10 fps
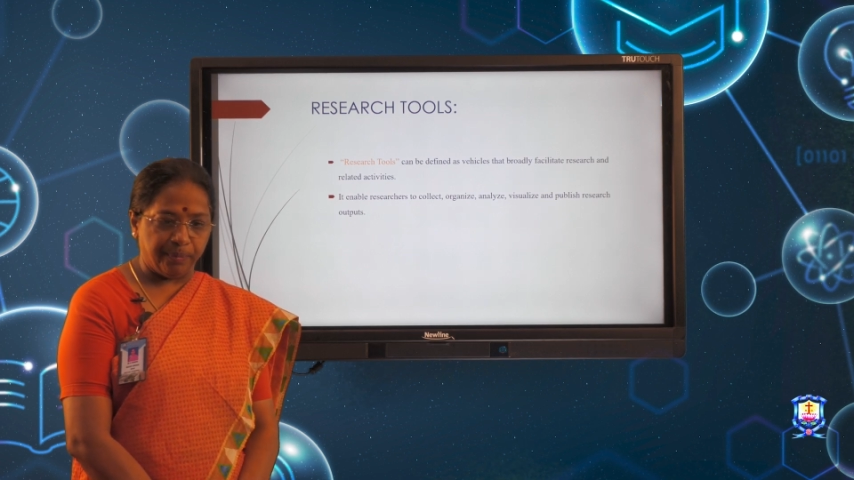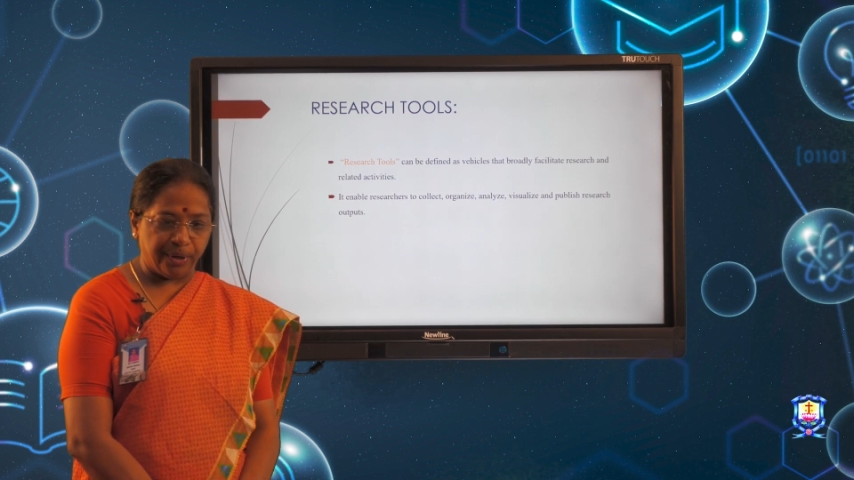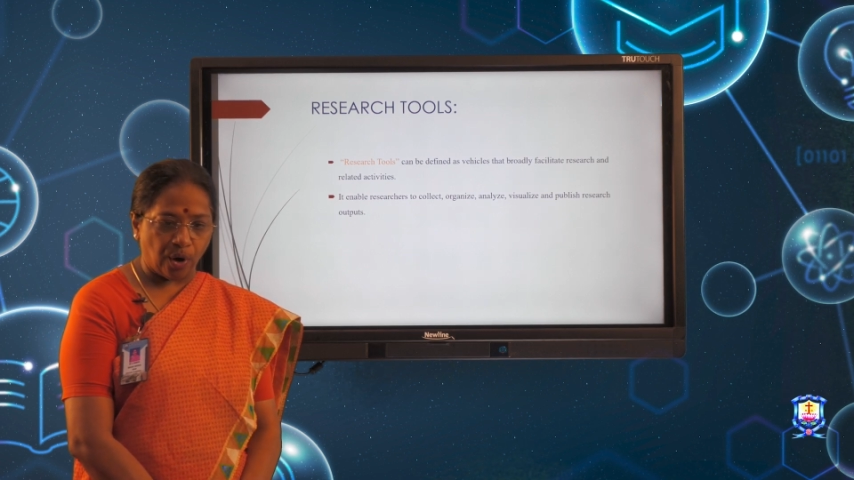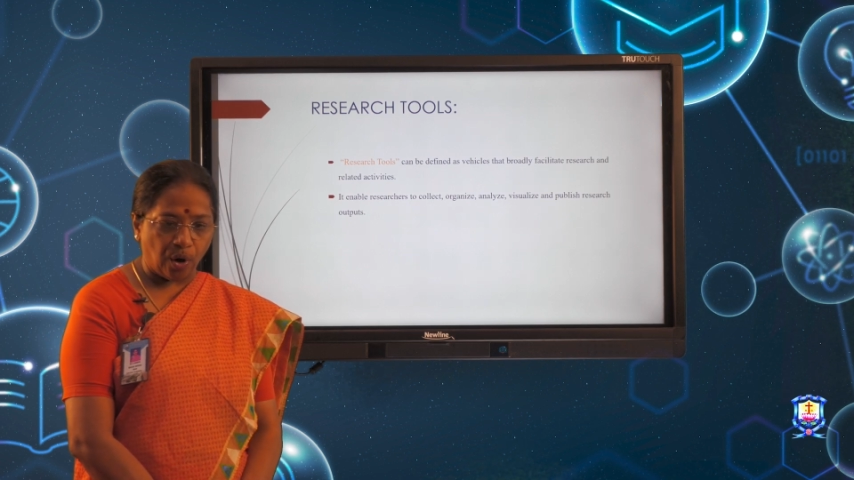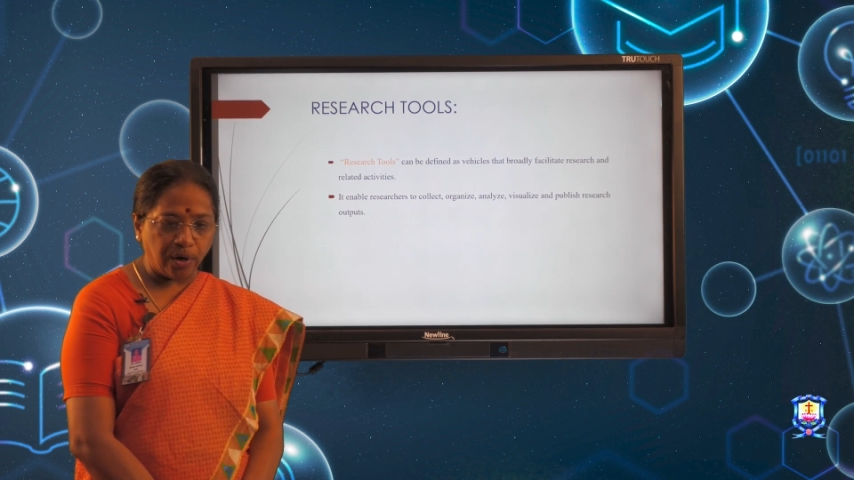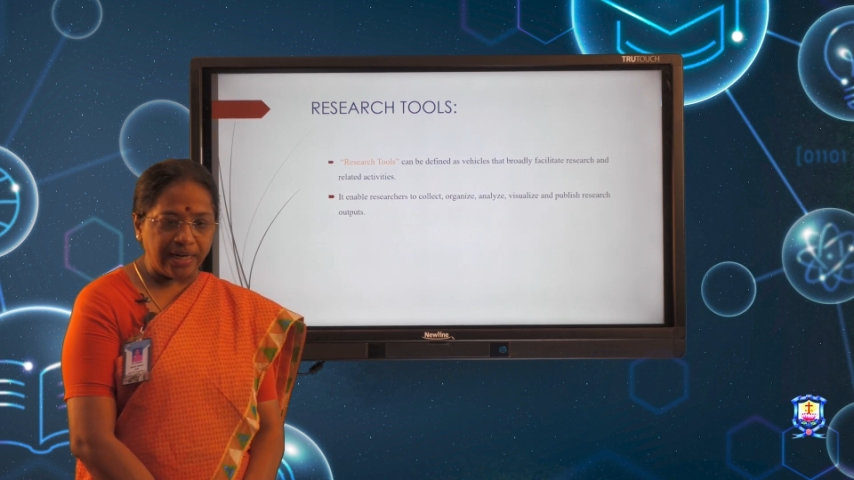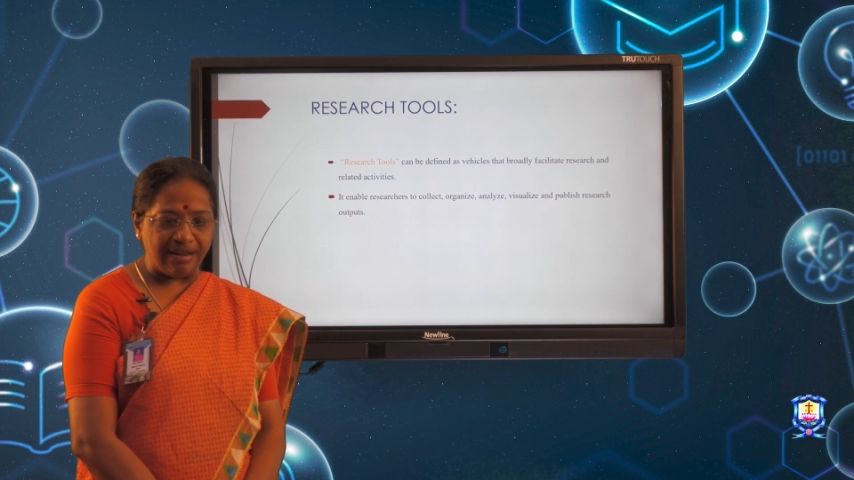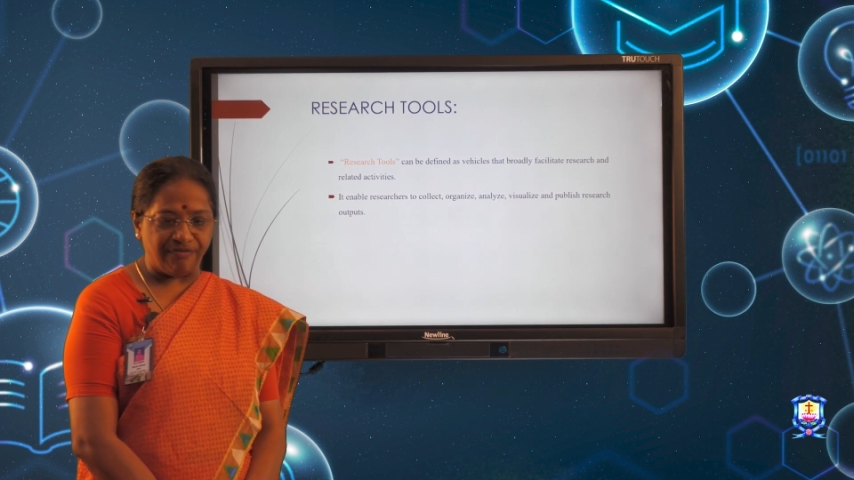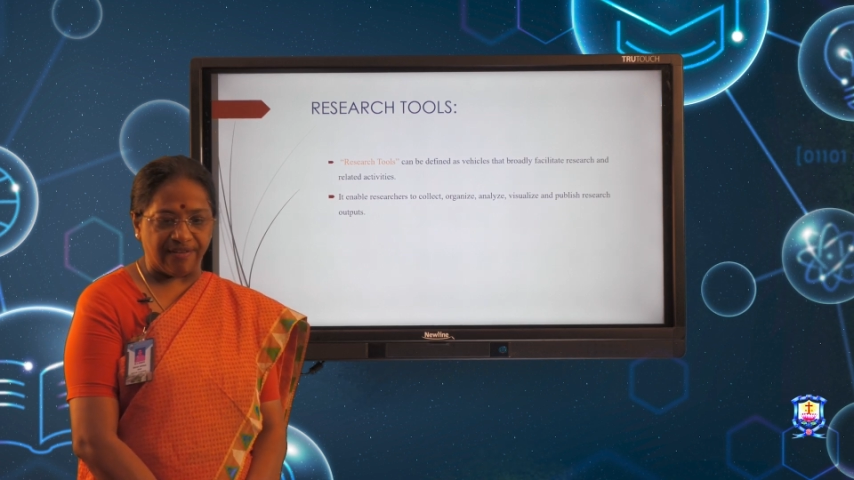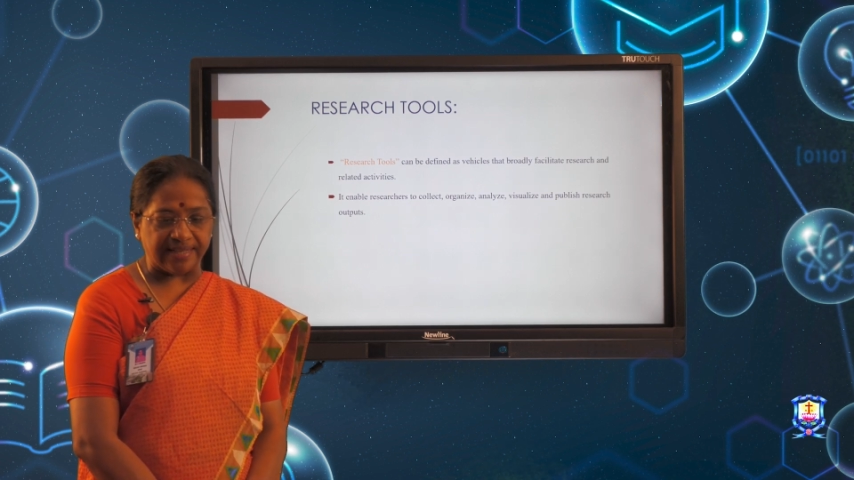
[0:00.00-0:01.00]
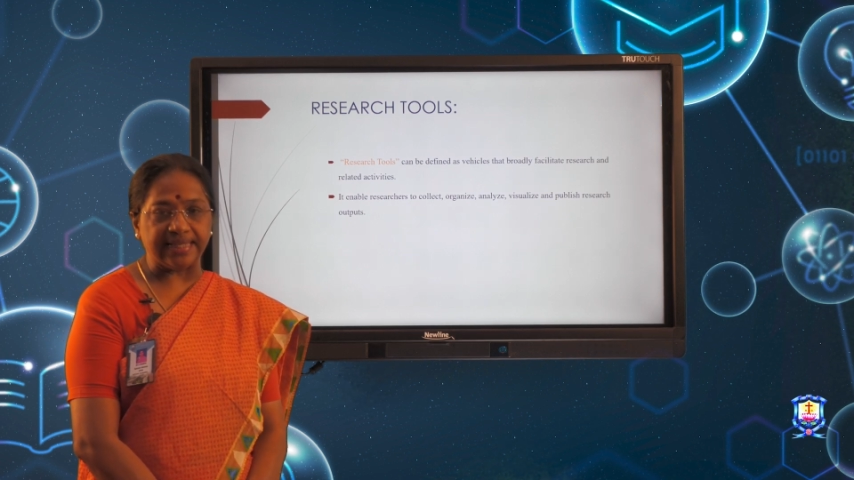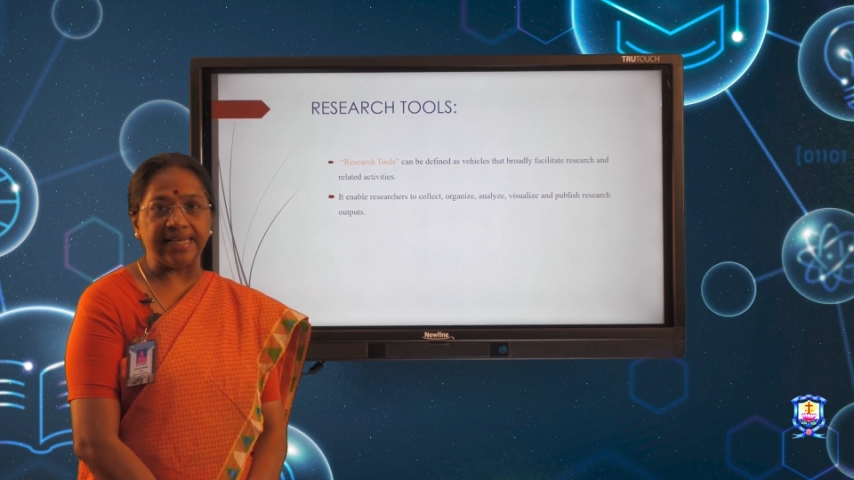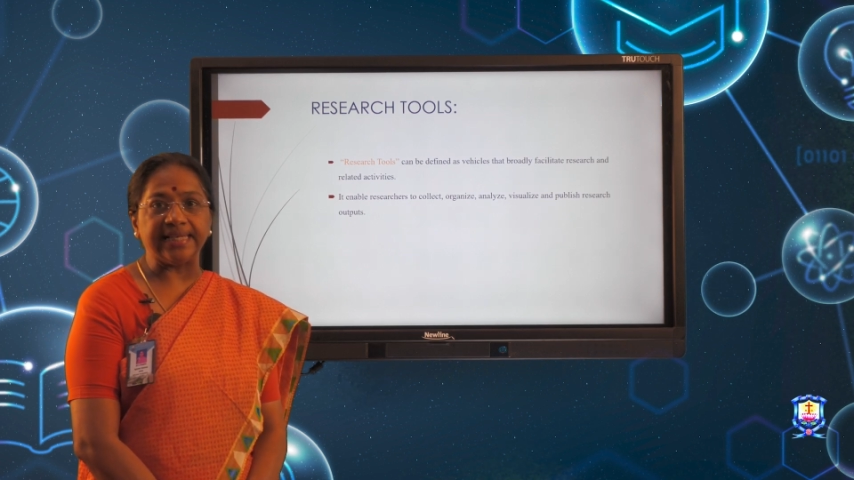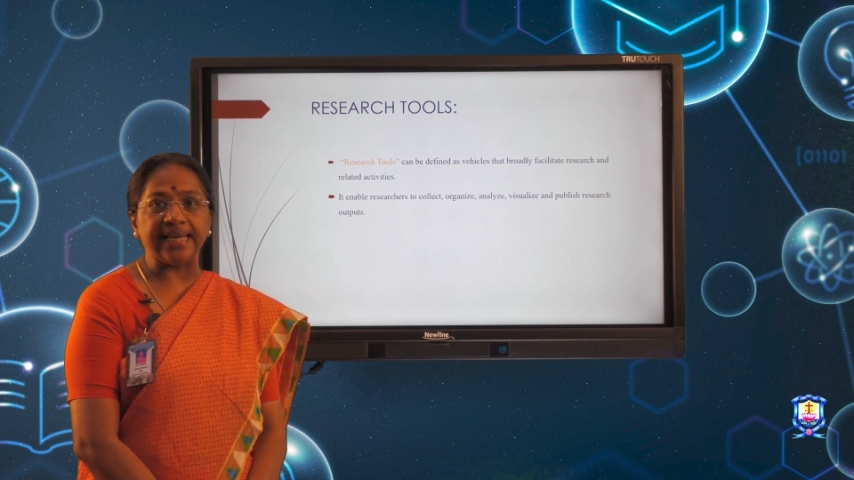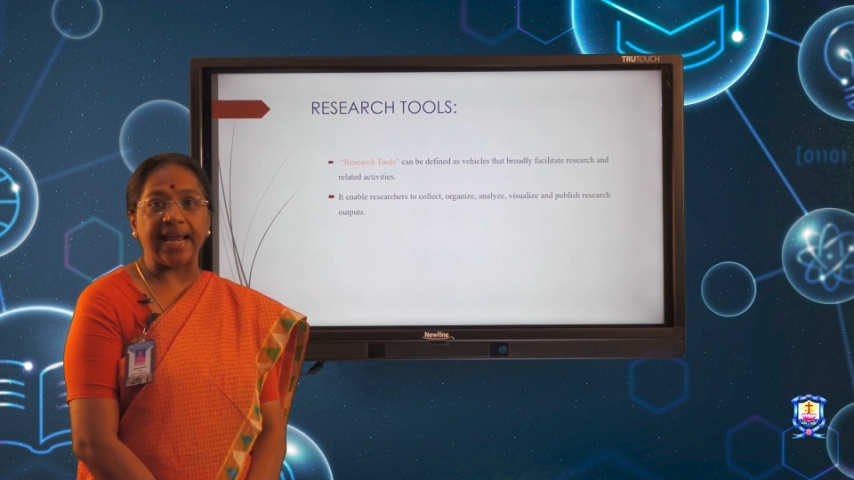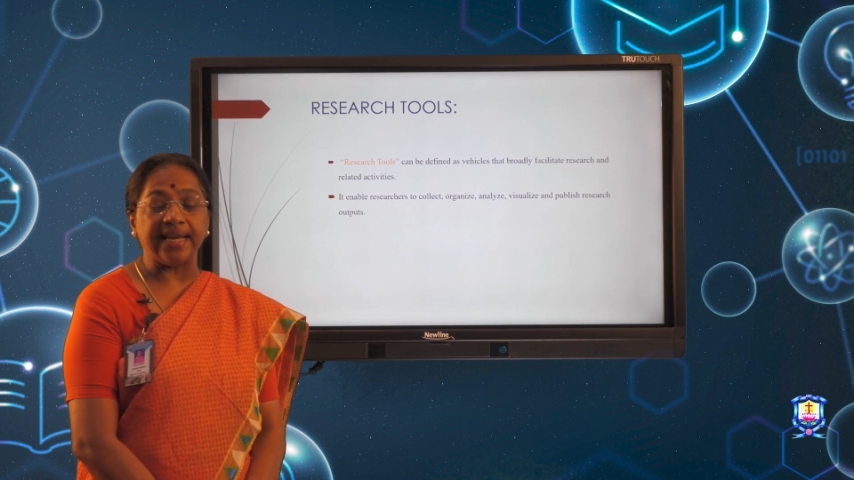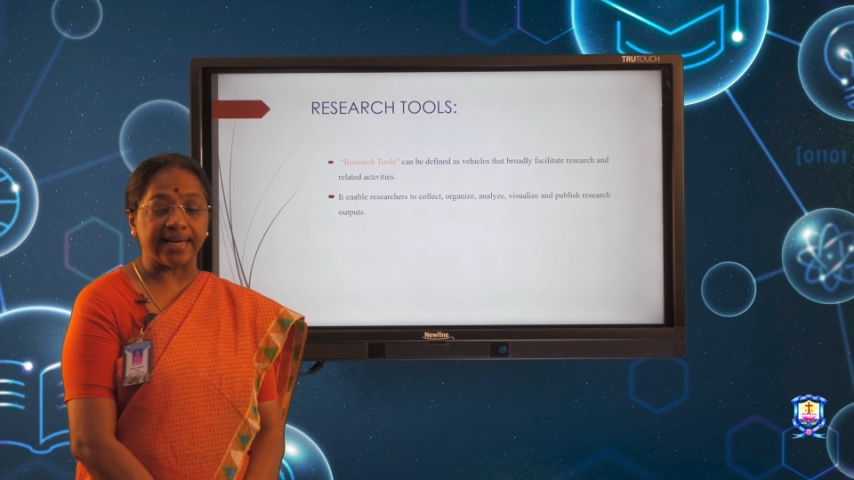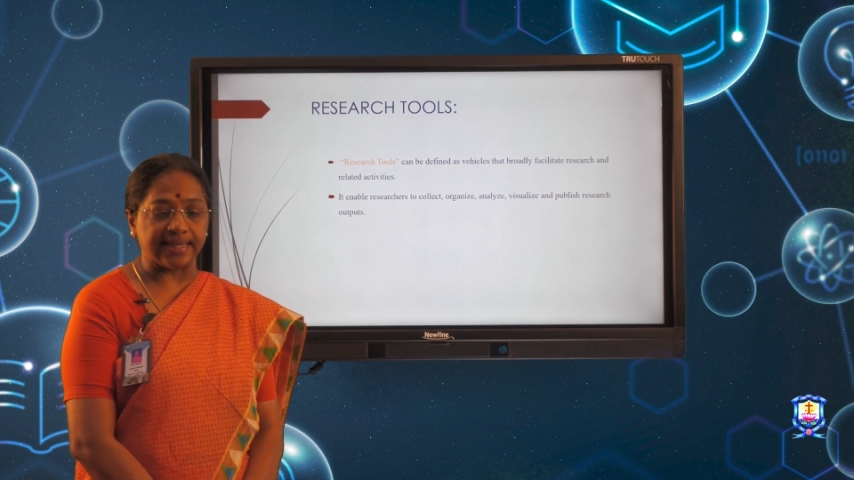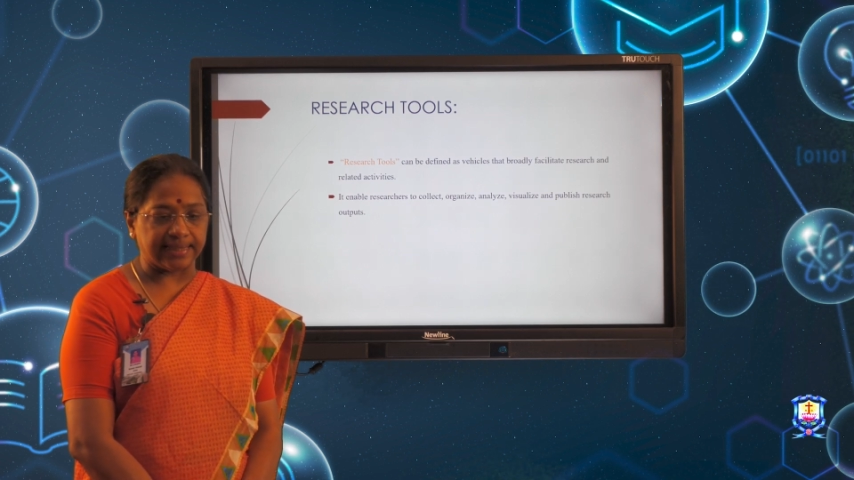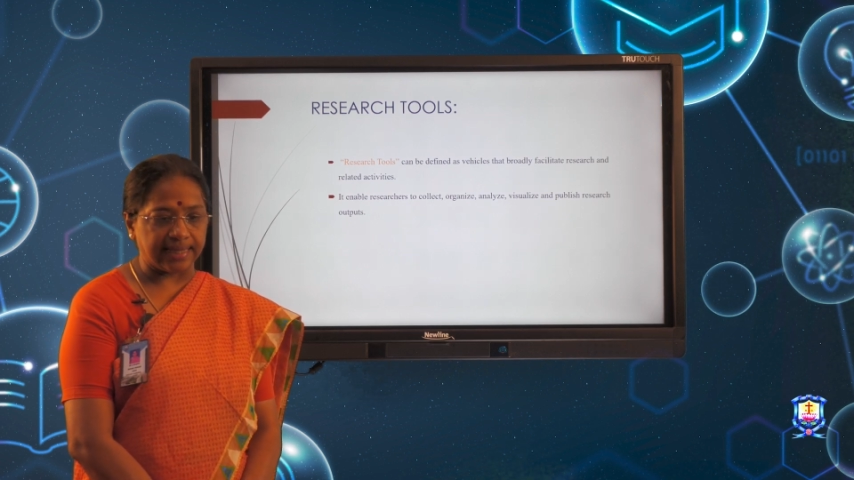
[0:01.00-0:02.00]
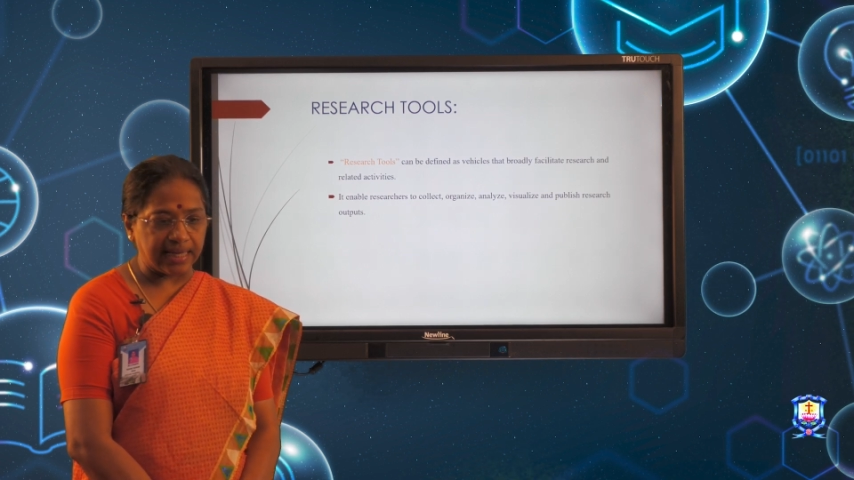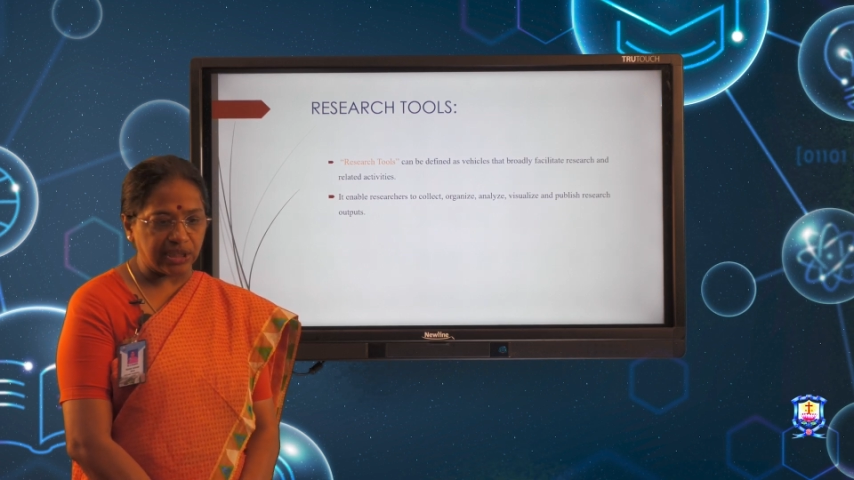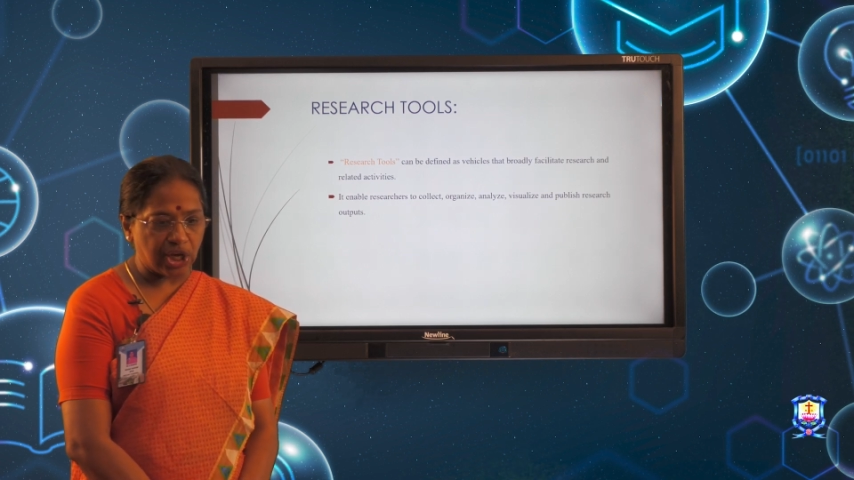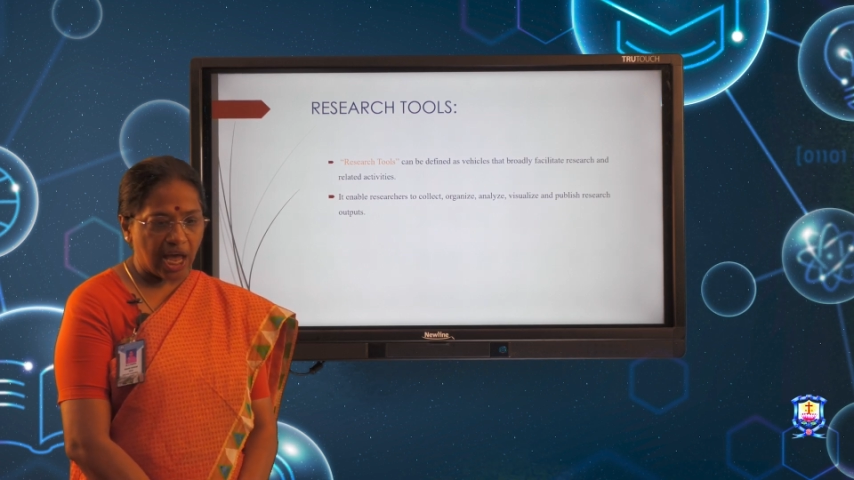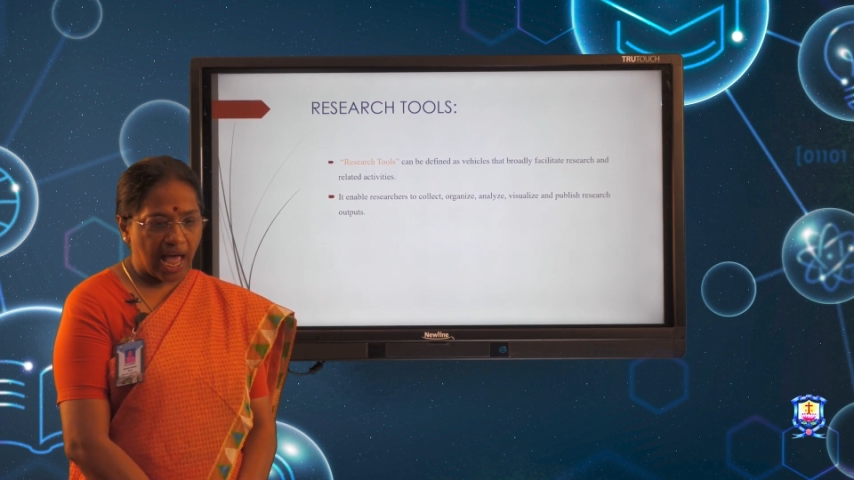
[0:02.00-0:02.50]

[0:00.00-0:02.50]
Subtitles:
broadly facilitate research